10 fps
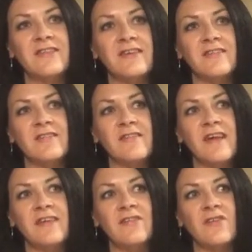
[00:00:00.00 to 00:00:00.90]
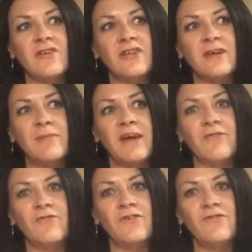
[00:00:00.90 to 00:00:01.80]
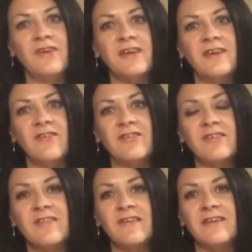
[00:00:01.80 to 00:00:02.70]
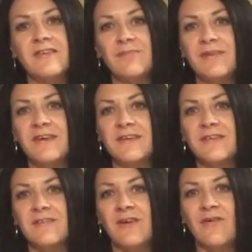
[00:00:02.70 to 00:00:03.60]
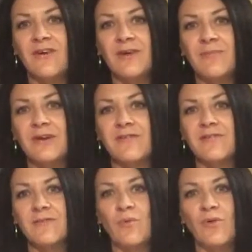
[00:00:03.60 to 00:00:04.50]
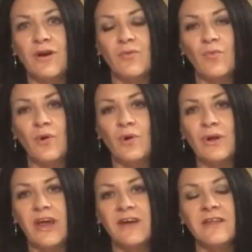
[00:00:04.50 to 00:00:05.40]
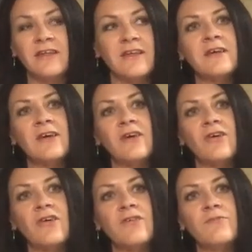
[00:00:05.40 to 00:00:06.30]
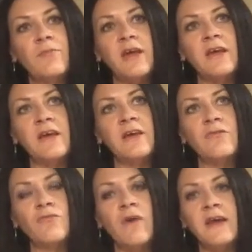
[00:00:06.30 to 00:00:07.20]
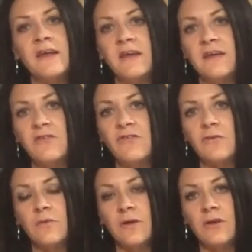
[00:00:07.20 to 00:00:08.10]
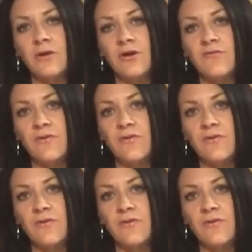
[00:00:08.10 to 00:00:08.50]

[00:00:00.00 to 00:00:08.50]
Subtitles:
that stands only about 59 centimetres high, but it's quite a whirler. I've been running into a lot of